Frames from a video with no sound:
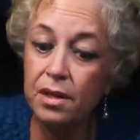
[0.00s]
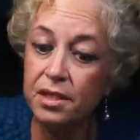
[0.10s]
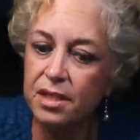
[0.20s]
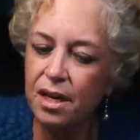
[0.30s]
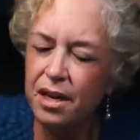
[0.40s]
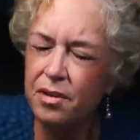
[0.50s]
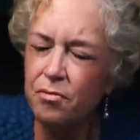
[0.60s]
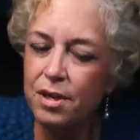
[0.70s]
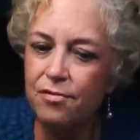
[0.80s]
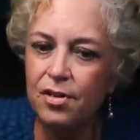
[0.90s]
the sun
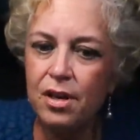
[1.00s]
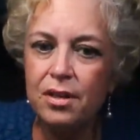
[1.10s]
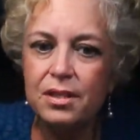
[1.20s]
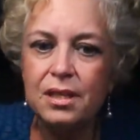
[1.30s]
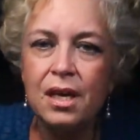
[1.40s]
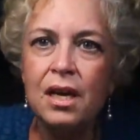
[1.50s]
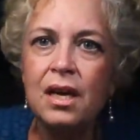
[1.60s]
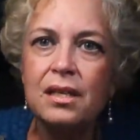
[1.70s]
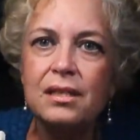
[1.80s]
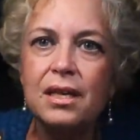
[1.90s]
reversed.
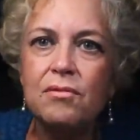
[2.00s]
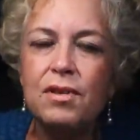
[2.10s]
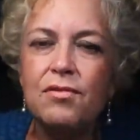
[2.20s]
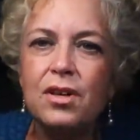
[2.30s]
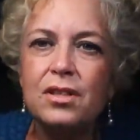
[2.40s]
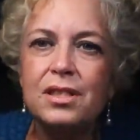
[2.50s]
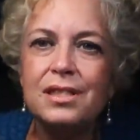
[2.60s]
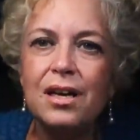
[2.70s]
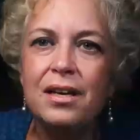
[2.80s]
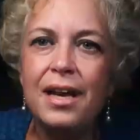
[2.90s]
The sun reversed
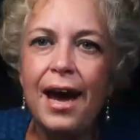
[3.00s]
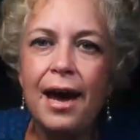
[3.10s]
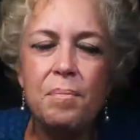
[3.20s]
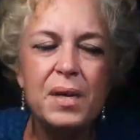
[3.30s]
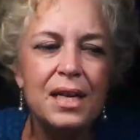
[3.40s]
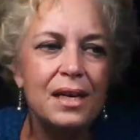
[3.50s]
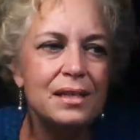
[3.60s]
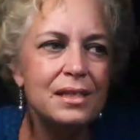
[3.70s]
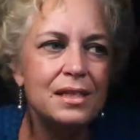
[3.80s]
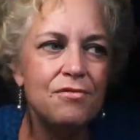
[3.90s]
is
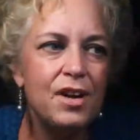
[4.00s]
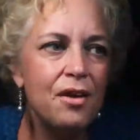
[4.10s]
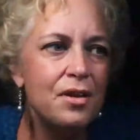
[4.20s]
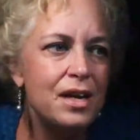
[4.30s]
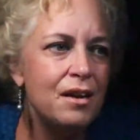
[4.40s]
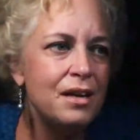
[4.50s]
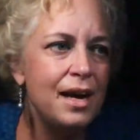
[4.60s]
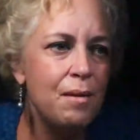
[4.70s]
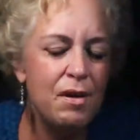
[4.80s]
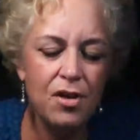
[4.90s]
unhappiness. It's very
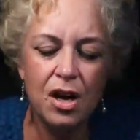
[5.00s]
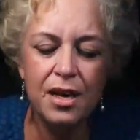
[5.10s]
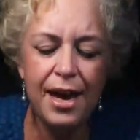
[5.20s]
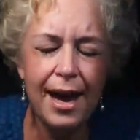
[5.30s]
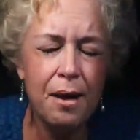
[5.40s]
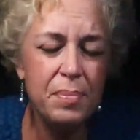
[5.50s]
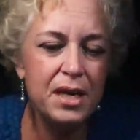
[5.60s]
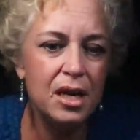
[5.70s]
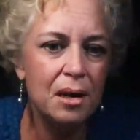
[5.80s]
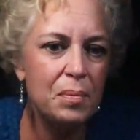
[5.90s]
unhappy. We have an unhappy
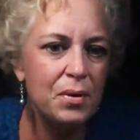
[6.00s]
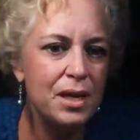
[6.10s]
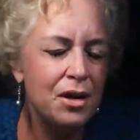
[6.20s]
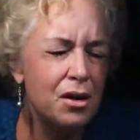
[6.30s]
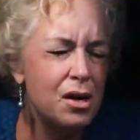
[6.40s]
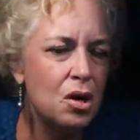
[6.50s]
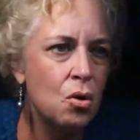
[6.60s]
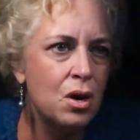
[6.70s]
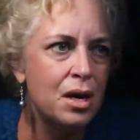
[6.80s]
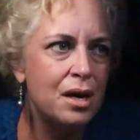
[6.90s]
couple here or,
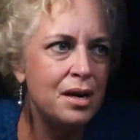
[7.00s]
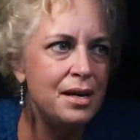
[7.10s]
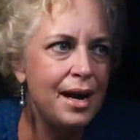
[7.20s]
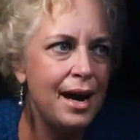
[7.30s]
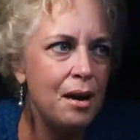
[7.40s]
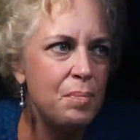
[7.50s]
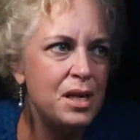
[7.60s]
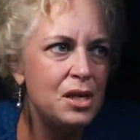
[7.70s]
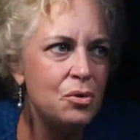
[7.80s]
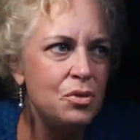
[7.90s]
or an unhappy
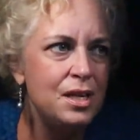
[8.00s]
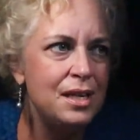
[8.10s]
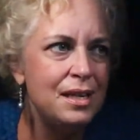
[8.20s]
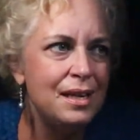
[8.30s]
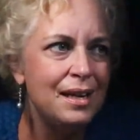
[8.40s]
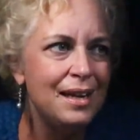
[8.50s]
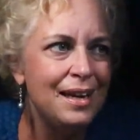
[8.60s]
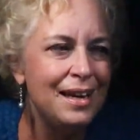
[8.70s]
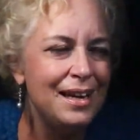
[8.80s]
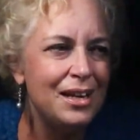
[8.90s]
union.
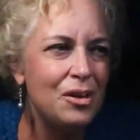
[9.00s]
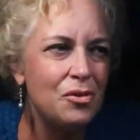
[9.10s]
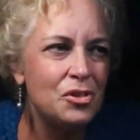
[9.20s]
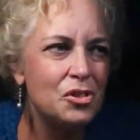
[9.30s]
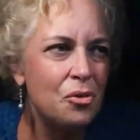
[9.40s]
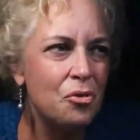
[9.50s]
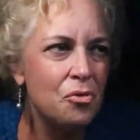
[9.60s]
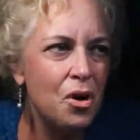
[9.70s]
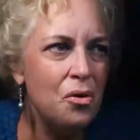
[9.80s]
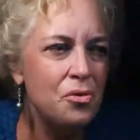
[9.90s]
You know, there's no
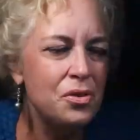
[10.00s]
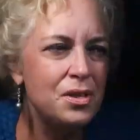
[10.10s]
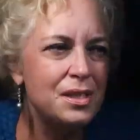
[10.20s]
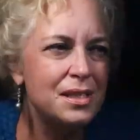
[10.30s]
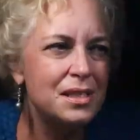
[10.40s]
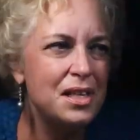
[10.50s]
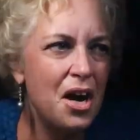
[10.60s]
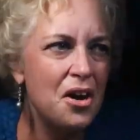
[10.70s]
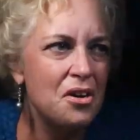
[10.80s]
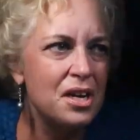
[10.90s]
growth. This is
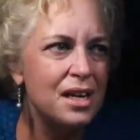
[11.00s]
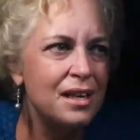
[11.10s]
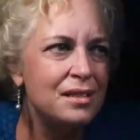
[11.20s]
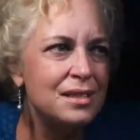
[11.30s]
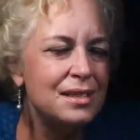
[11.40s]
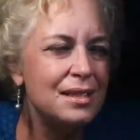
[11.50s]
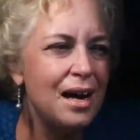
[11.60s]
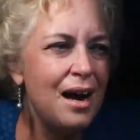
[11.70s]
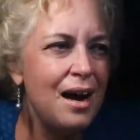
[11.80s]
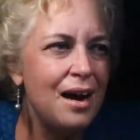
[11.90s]
dark. It's
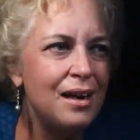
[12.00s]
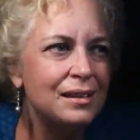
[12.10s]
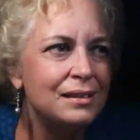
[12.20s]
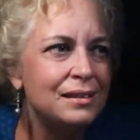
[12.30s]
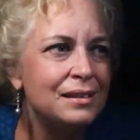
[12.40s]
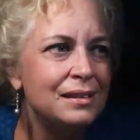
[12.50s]
uh,